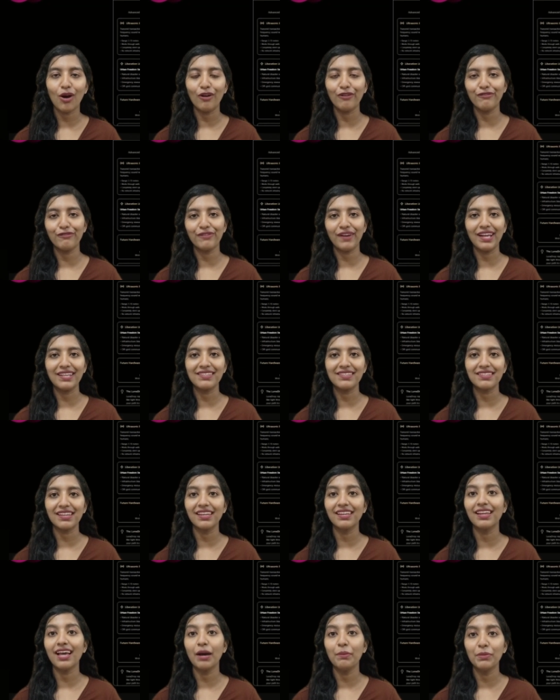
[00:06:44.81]
or friends
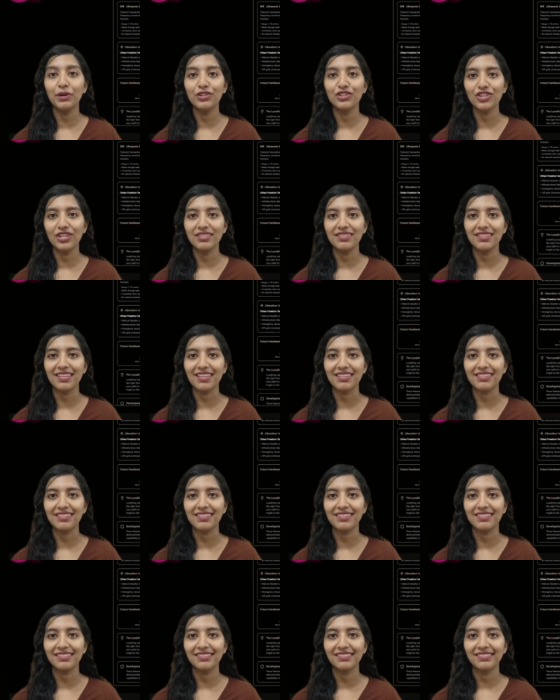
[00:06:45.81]
in
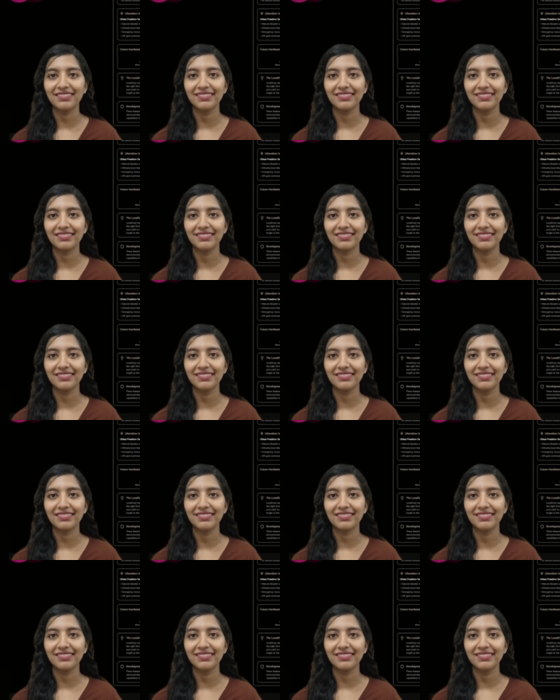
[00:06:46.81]
emergencies.